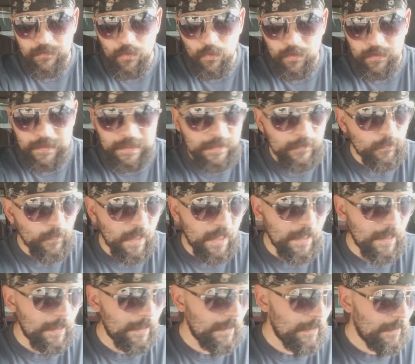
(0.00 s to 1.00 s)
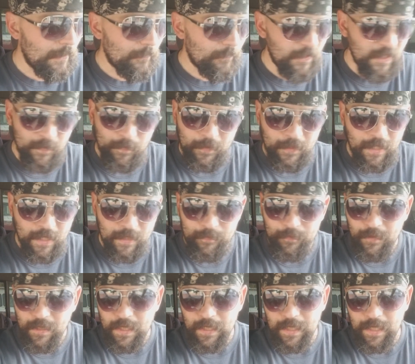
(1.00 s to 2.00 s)
Court. That's why people like
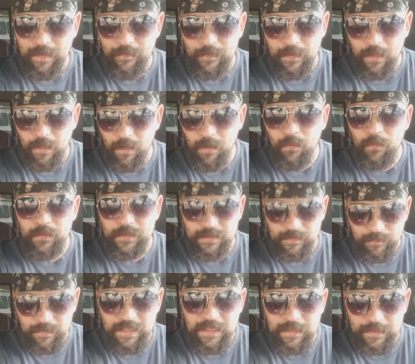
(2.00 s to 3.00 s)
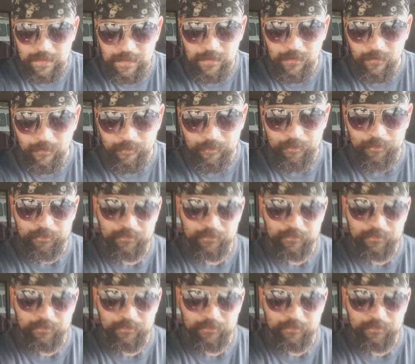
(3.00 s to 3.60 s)
Brett Kavanaugh was a big deal,